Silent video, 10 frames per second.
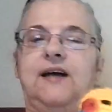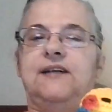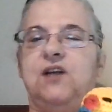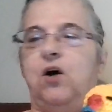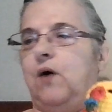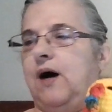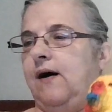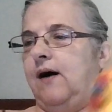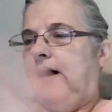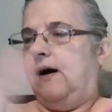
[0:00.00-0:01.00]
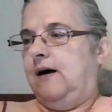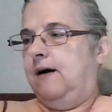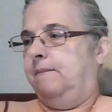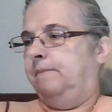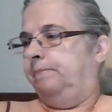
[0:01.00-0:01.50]
So
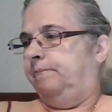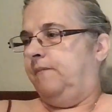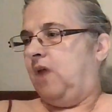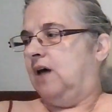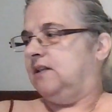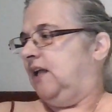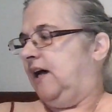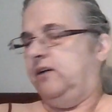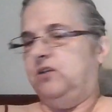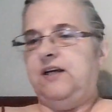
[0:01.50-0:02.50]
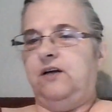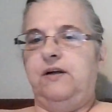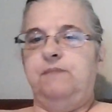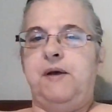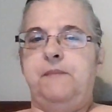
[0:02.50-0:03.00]
um, the axolotls that are
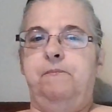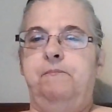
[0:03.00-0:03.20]
in my